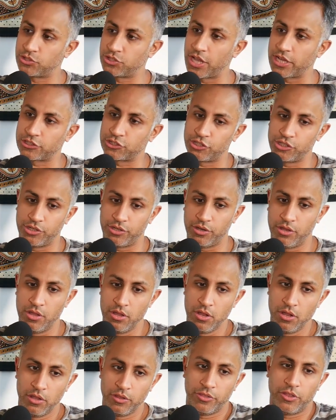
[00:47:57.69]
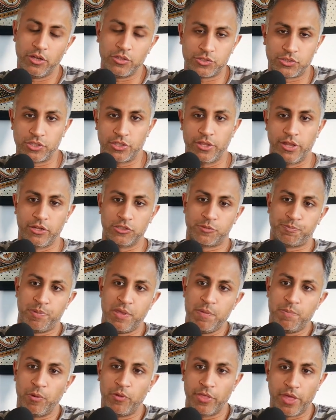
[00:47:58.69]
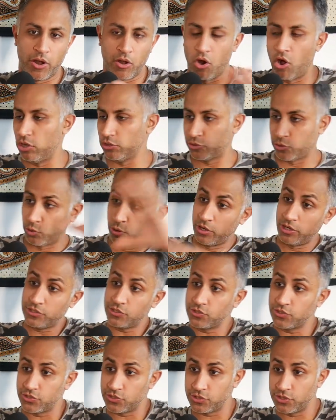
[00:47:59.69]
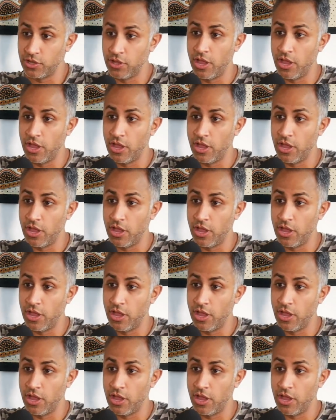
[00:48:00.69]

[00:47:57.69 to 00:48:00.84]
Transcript: section, there's people that are all tourists,